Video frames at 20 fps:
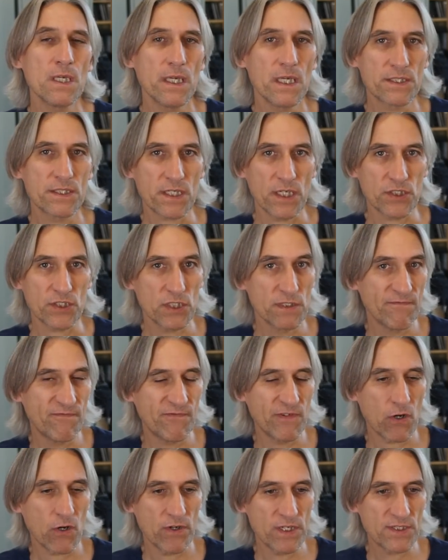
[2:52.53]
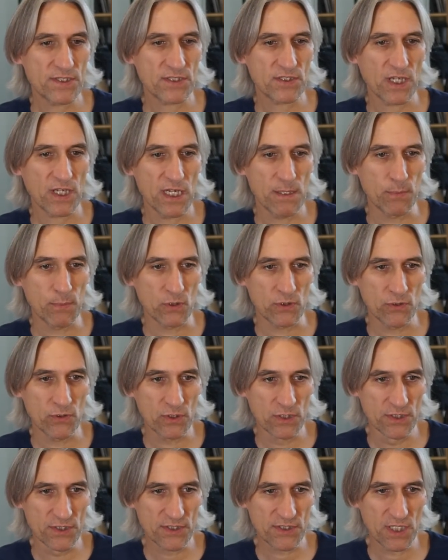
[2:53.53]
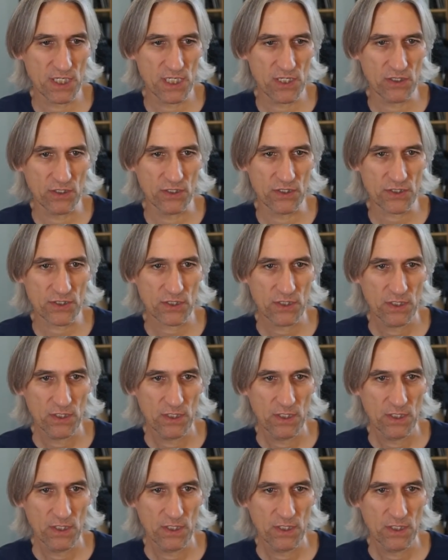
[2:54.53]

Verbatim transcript: It's actually very stable. You can see that